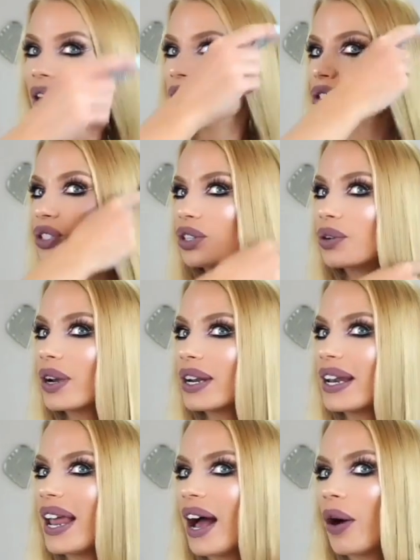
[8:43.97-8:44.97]
So
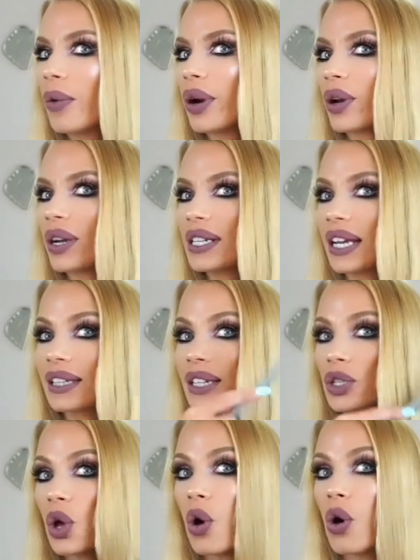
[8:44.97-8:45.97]
now we're gonna take
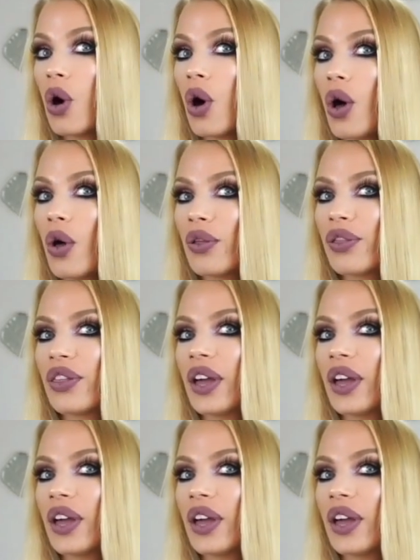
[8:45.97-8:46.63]
this whole